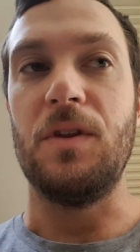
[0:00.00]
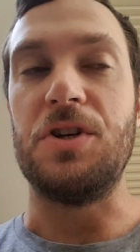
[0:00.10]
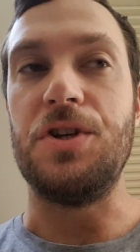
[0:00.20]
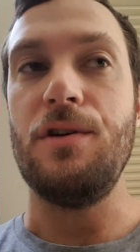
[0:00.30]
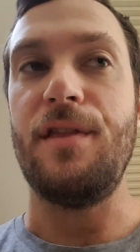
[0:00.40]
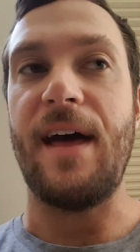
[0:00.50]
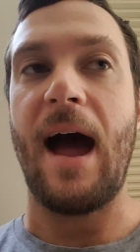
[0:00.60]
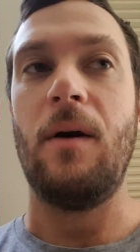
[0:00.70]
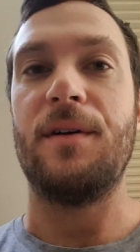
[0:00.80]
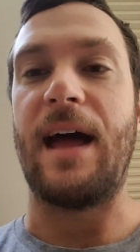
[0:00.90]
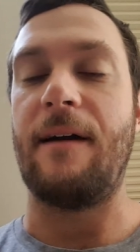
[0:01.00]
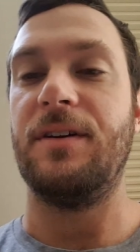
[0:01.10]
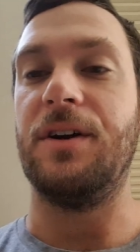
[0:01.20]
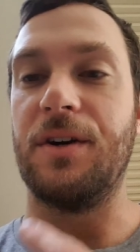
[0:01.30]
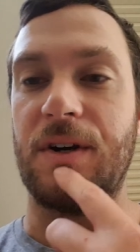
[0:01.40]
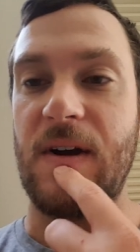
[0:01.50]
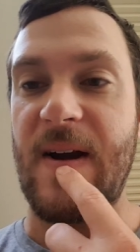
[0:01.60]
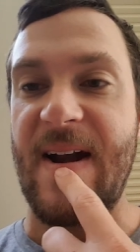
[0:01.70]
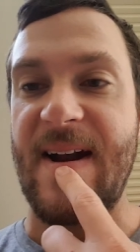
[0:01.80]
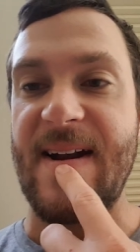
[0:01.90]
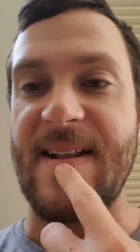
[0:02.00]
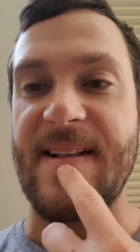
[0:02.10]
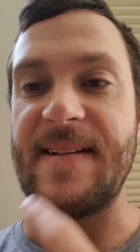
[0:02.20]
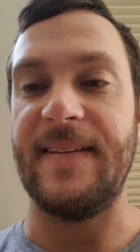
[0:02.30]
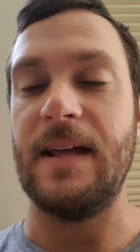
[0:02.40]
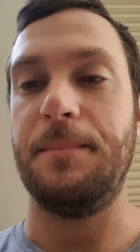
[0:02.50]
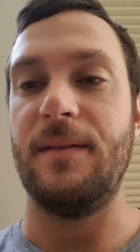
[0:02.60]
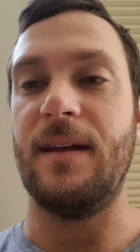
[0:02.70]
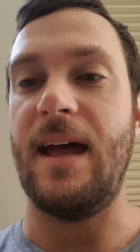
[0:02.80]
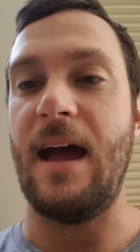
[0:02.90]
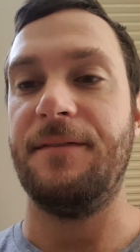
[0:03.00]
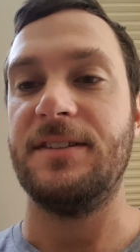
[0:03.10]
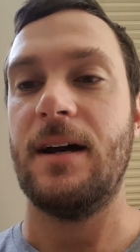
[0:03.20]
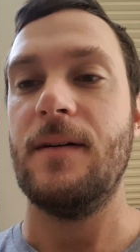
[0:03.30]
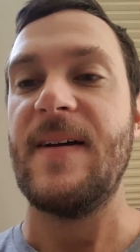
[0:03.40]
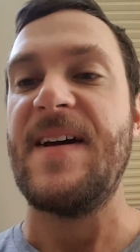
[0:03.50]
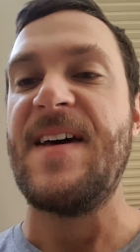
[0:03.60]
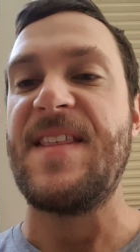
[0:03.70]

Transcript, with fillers: do that with having your lip in the F sound.